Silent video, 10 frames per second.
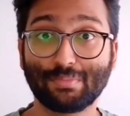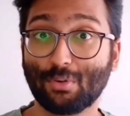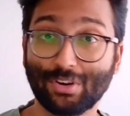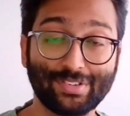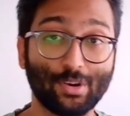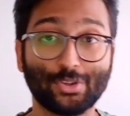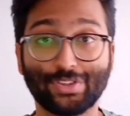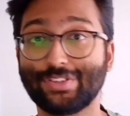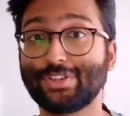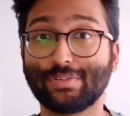more social
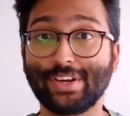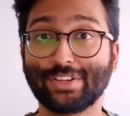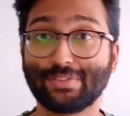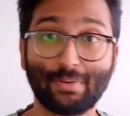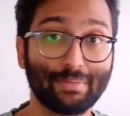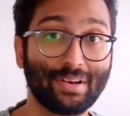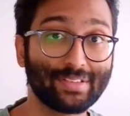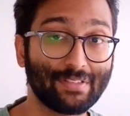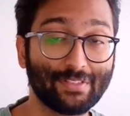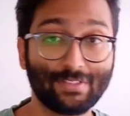situations, putting
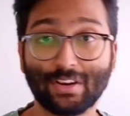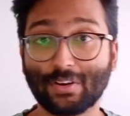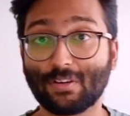myself in front of